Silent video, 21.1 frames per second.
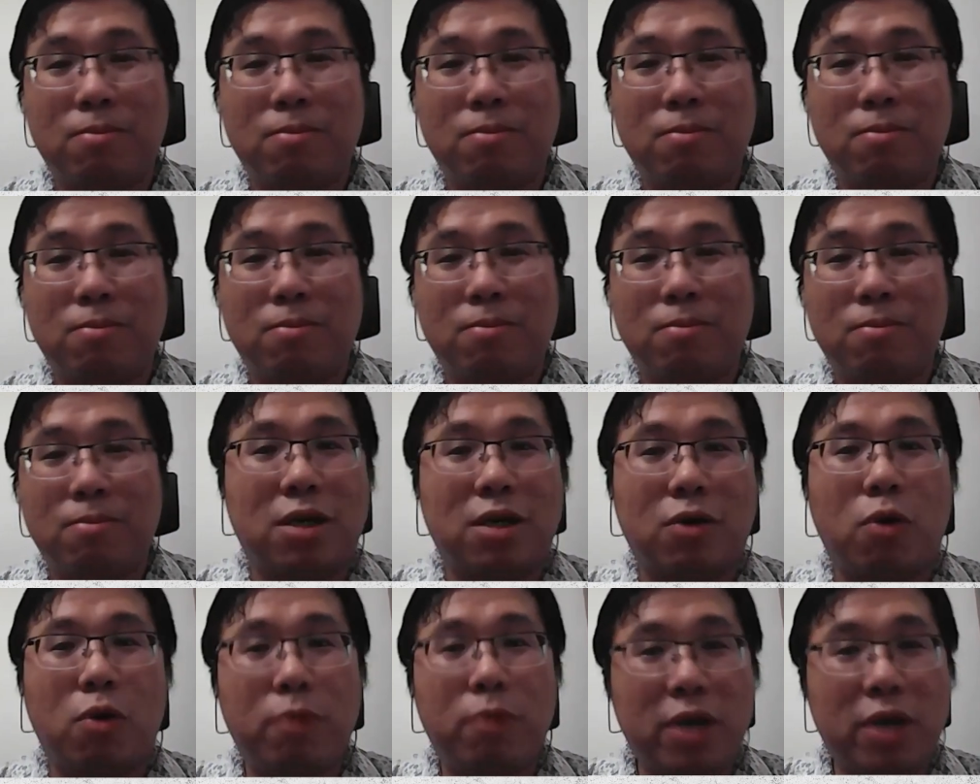
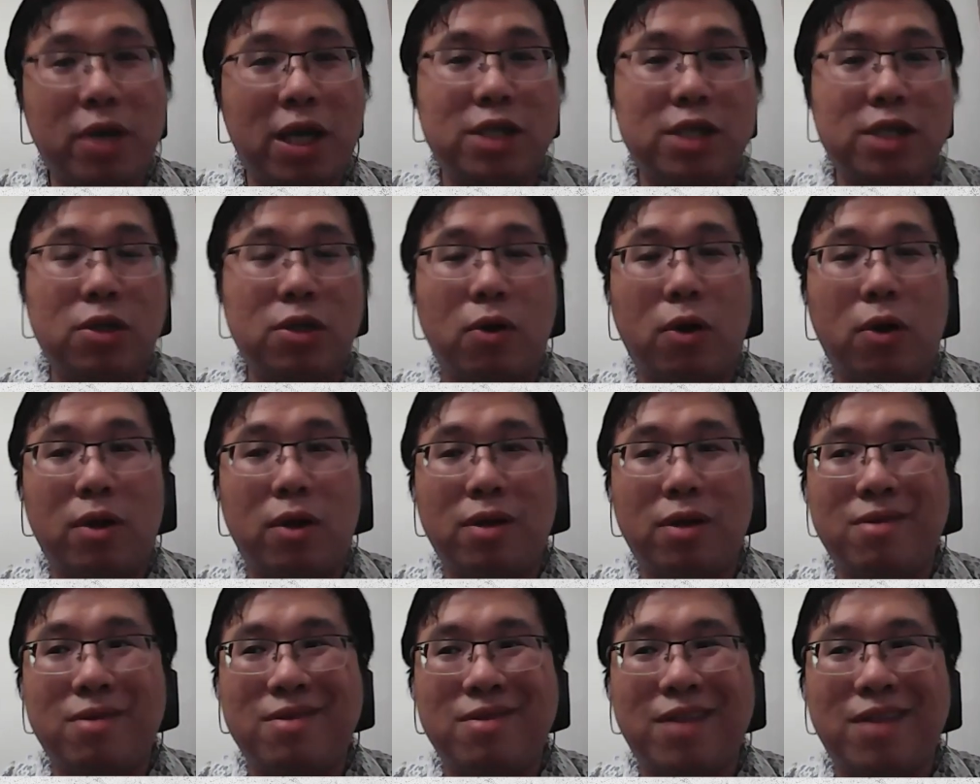miscommunication
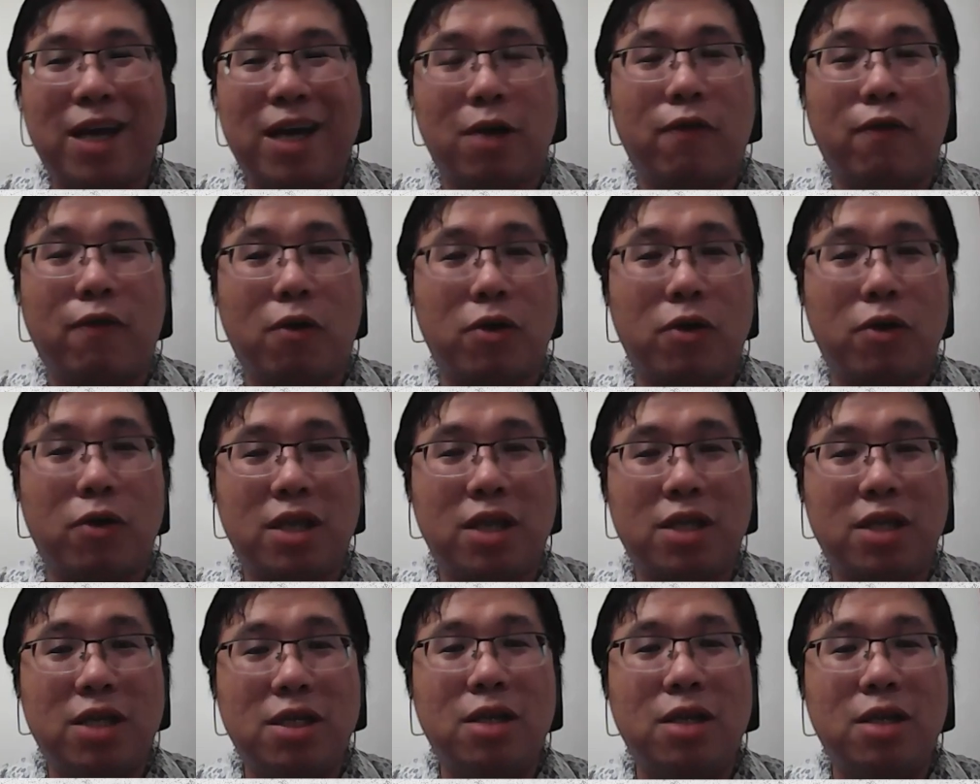or lack of
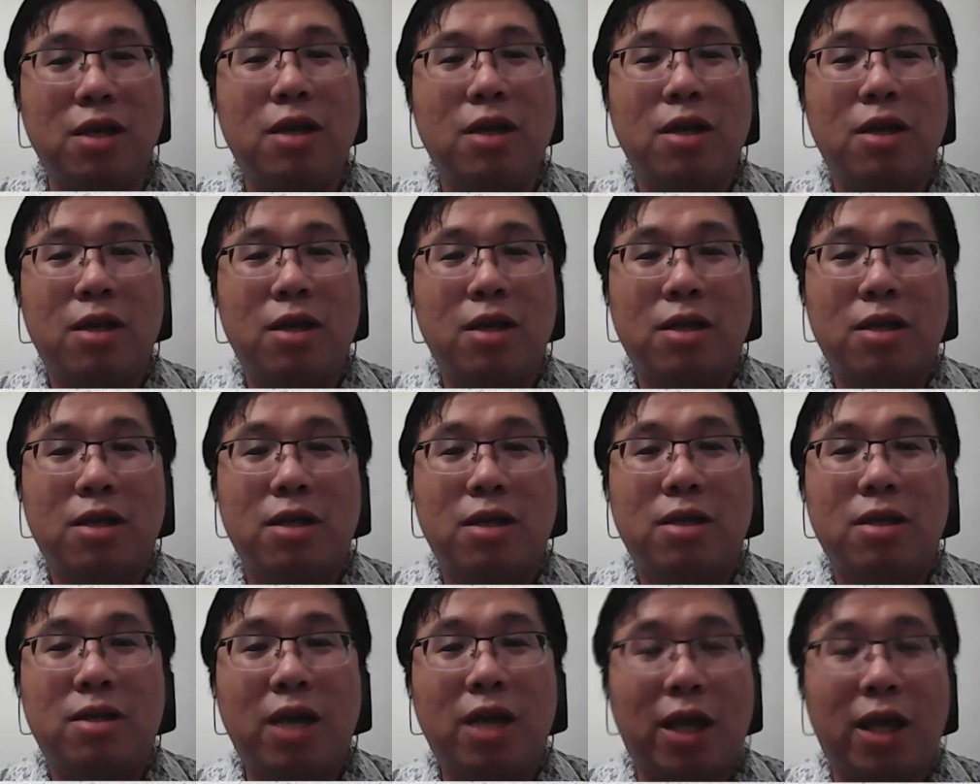coordination.
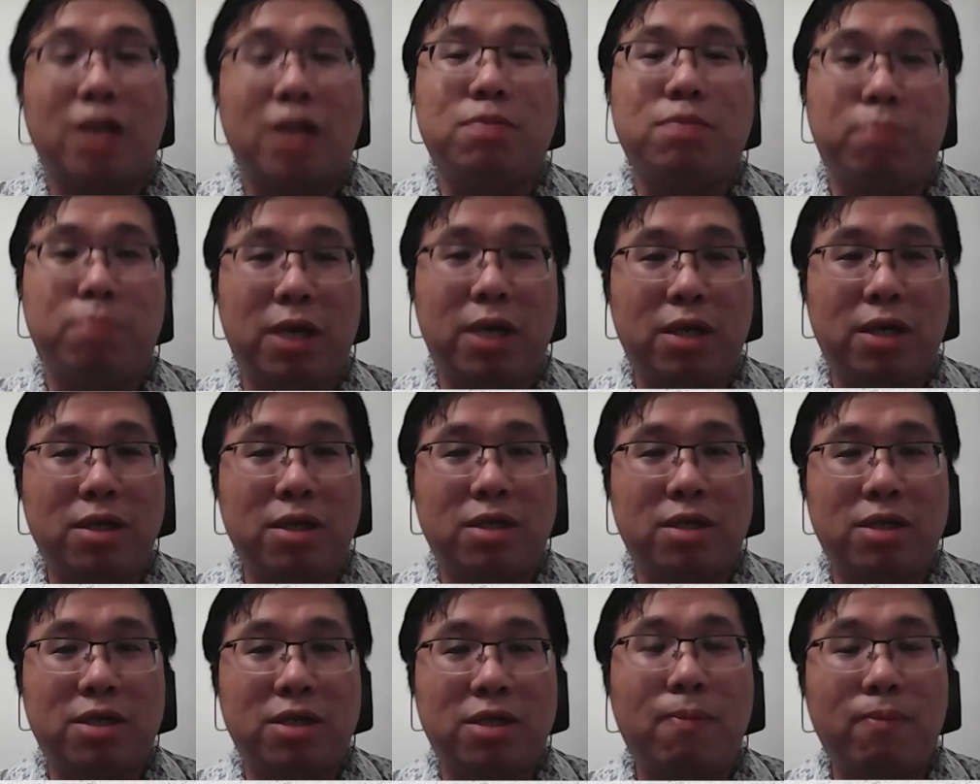That
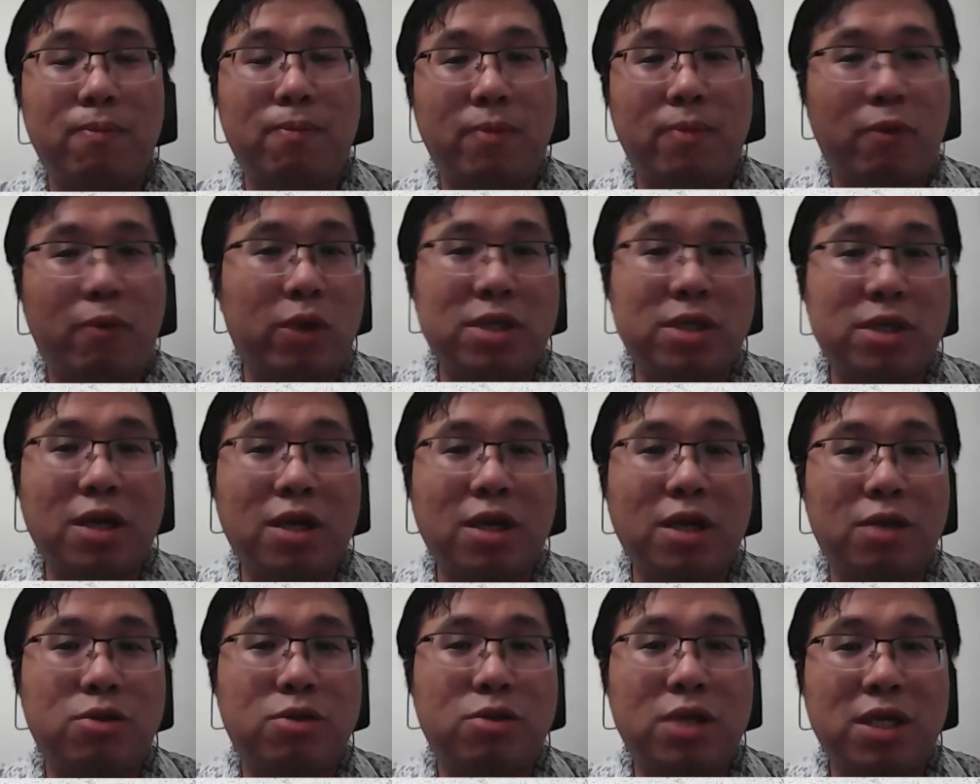explains some Western
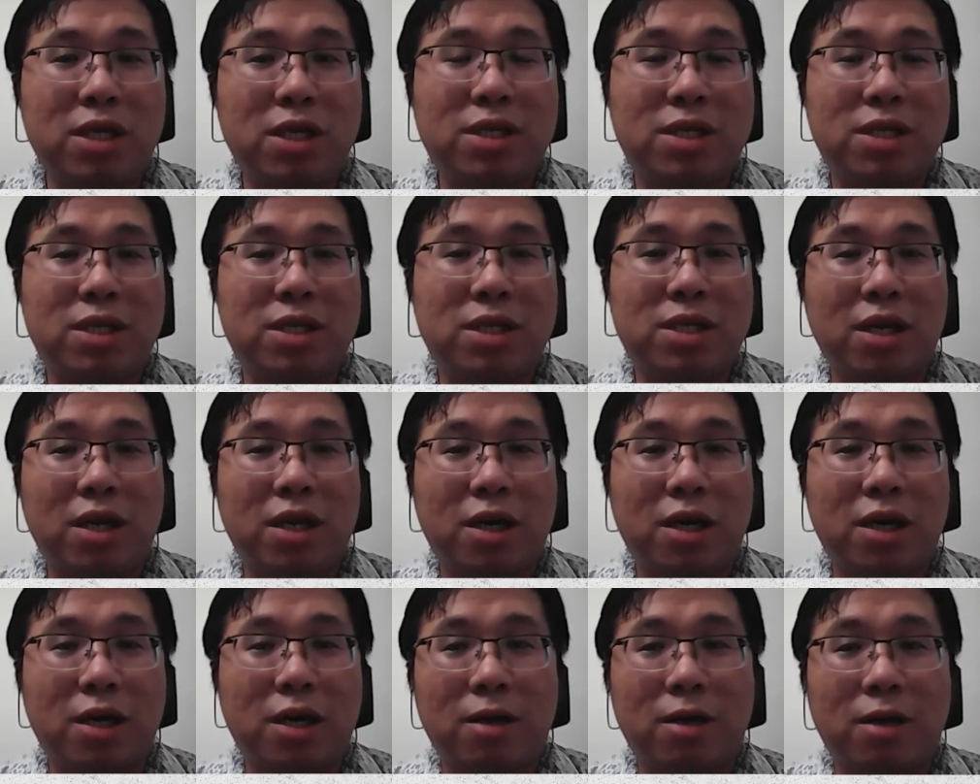countries
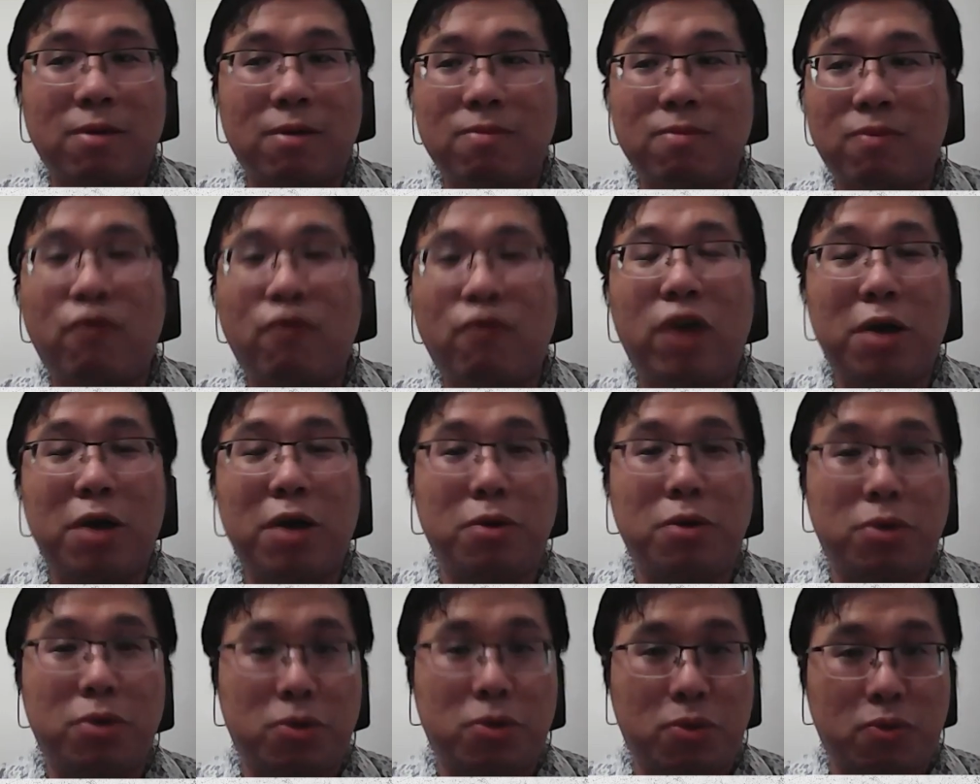
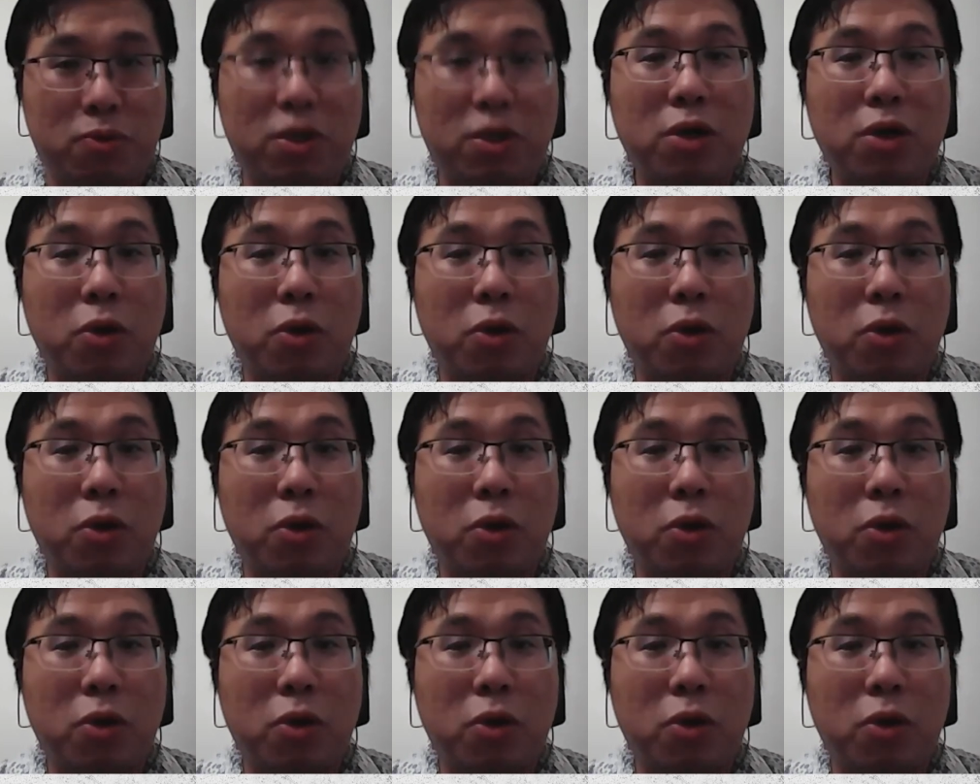fail to really